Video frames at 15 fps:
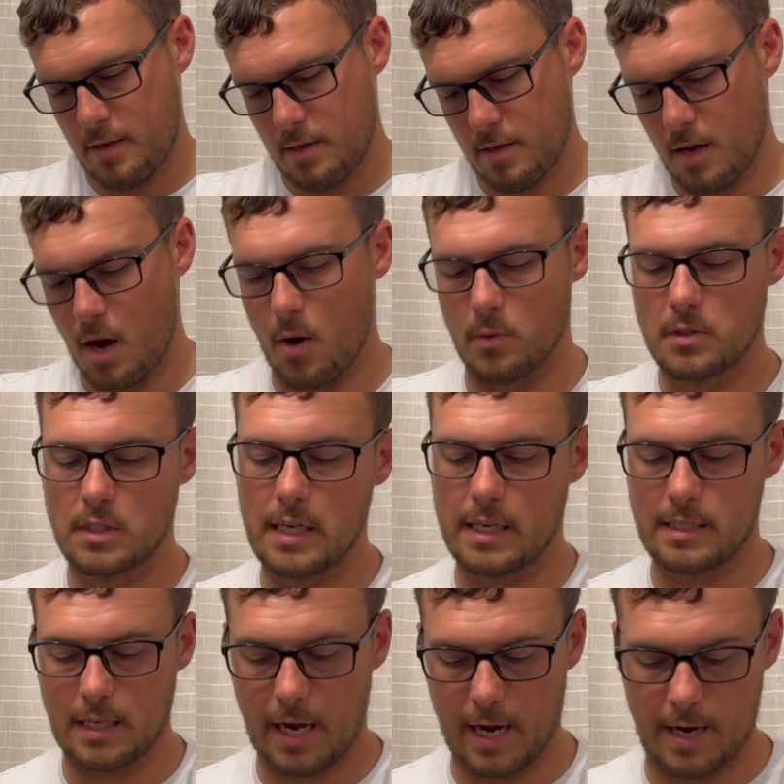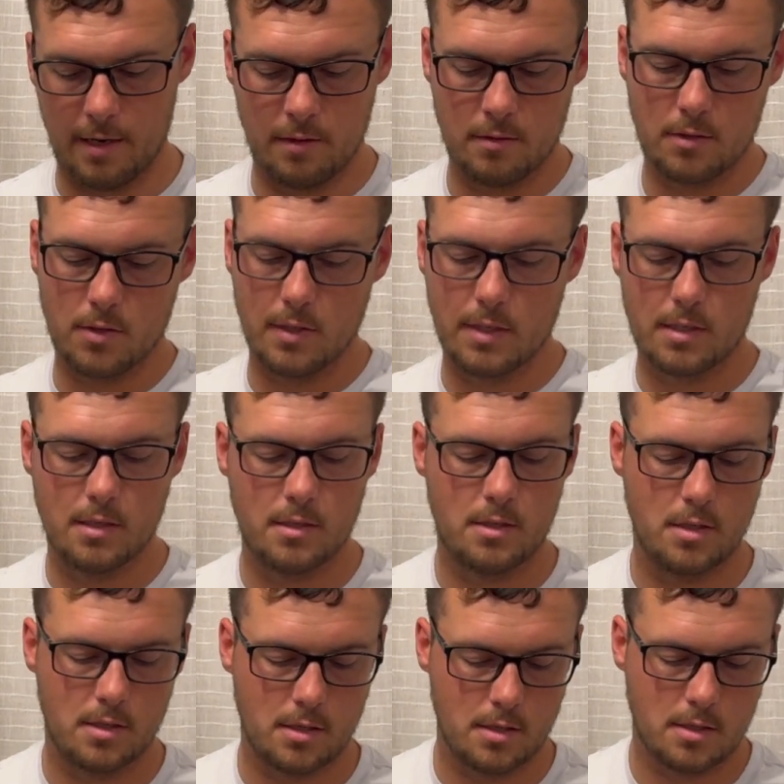Oh, 6'8". So this is
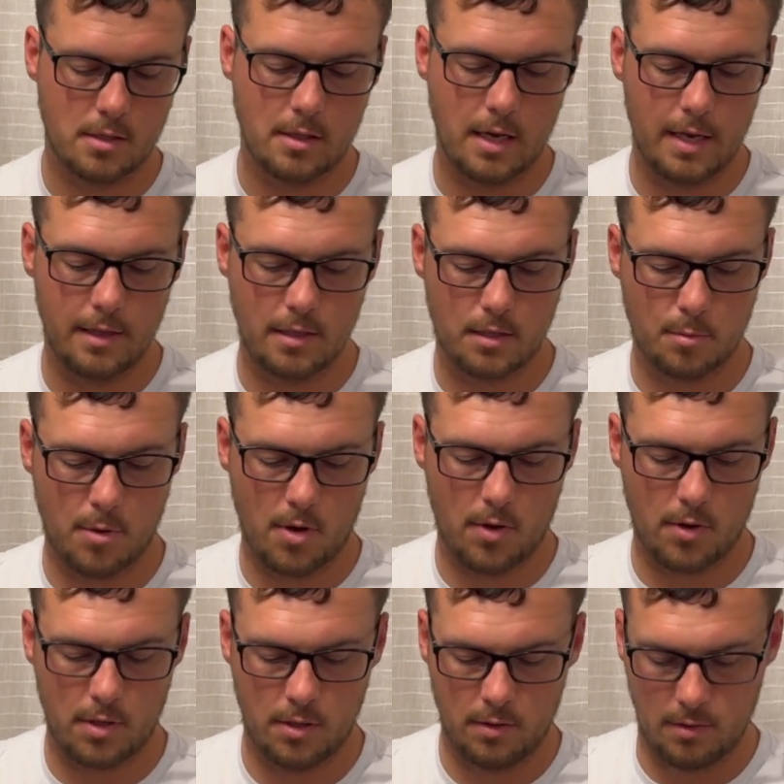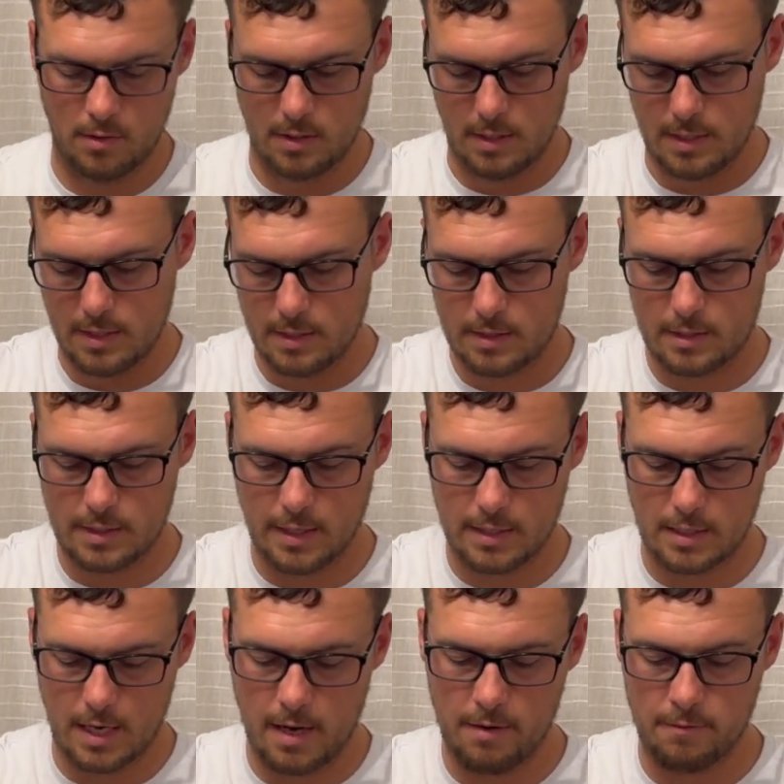just a slightly smaller
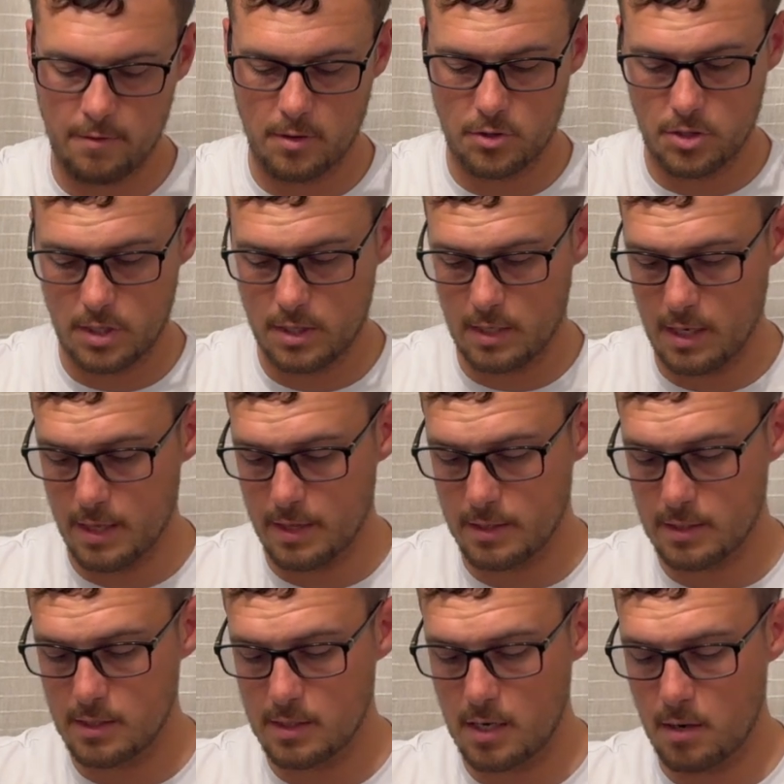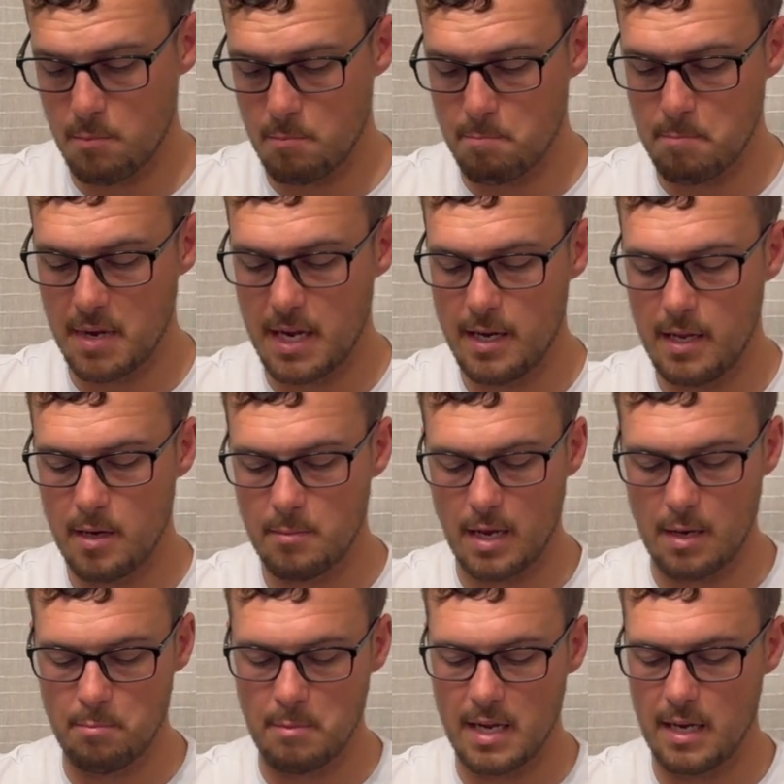6'8" version, and this is their medium
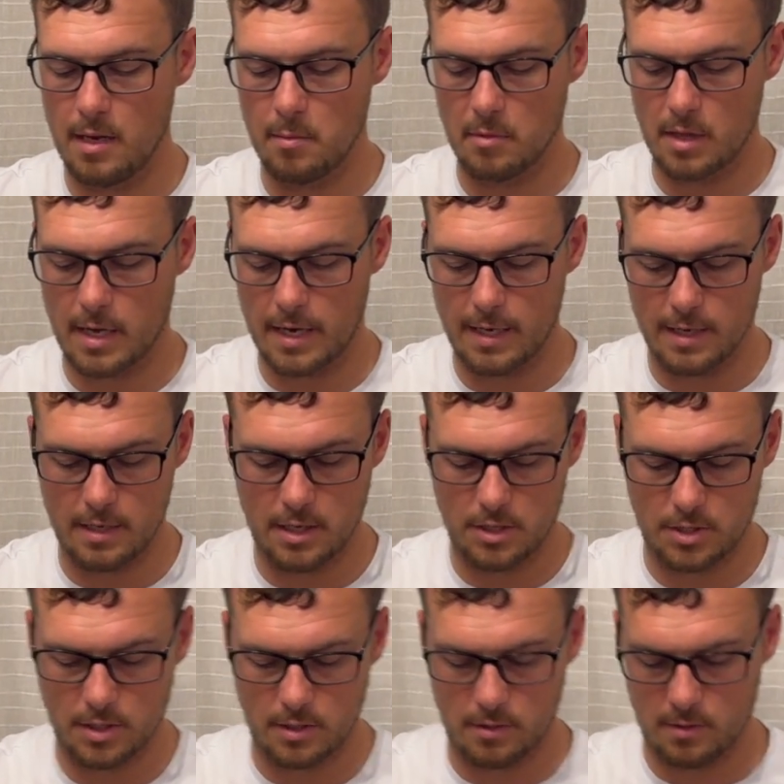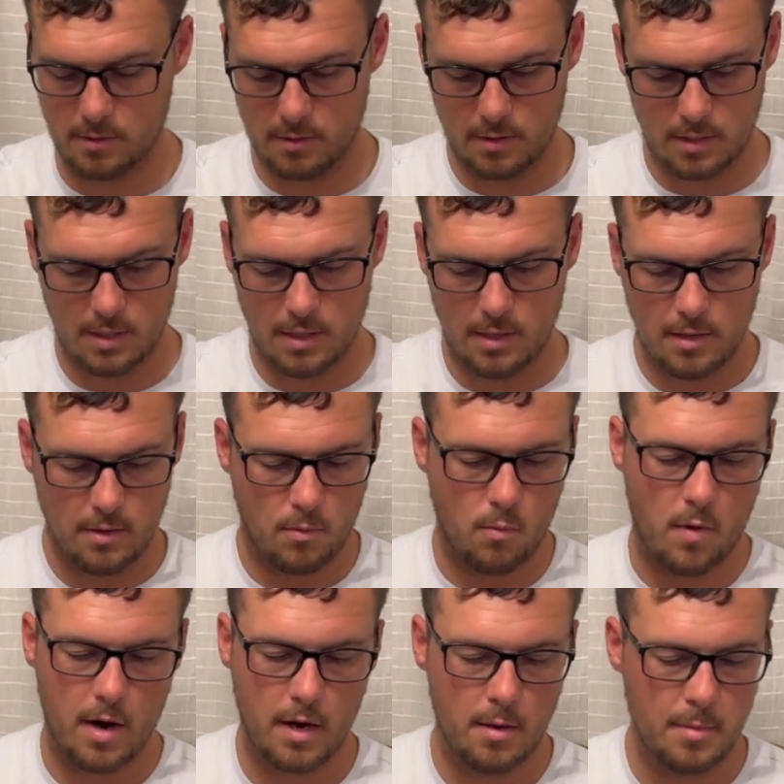and medium light edition.
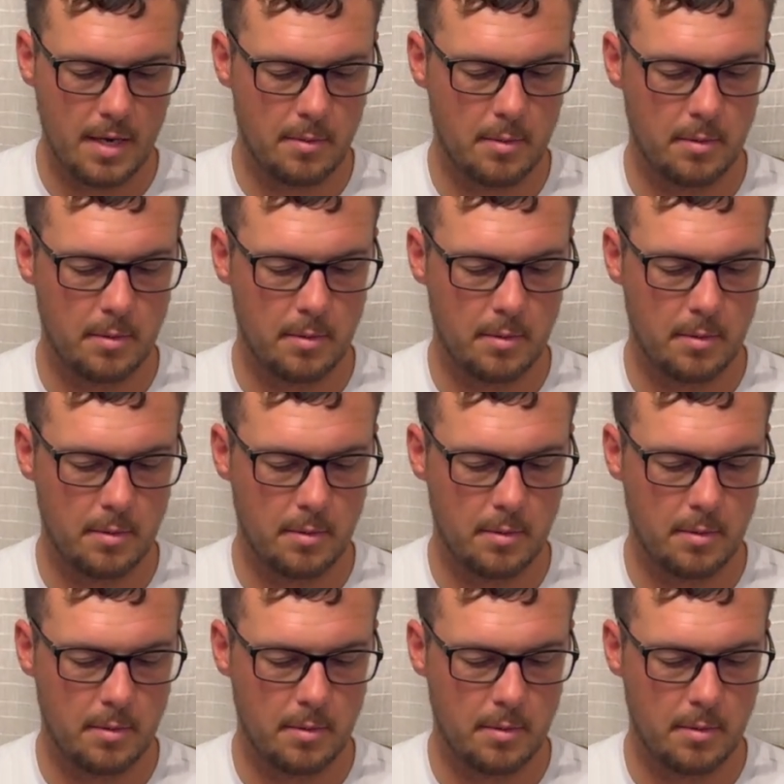Wanted to be able to